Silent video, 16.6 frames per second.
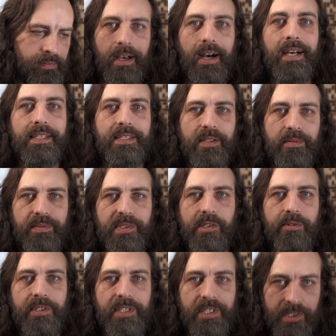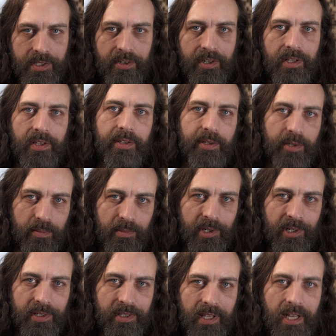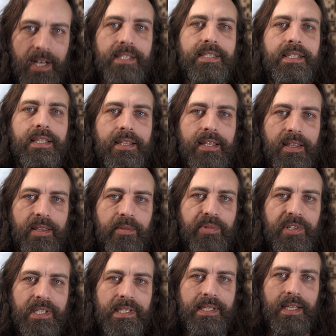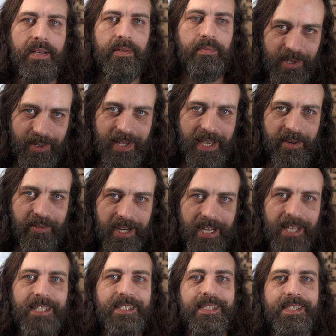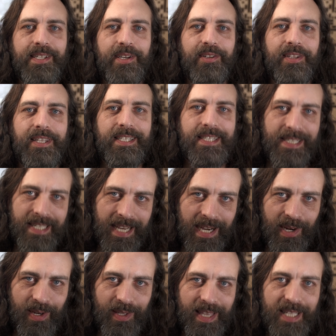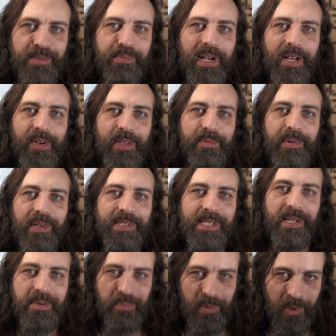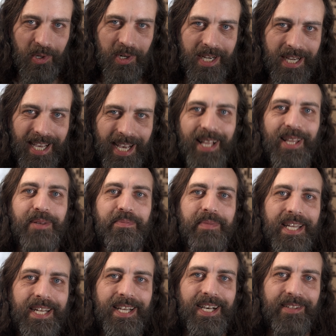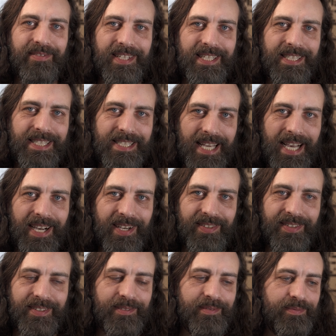Awesome, so we're just going a little more glossy than the preset. Okay, what else? So the snare, that's probably the most important element of this sound.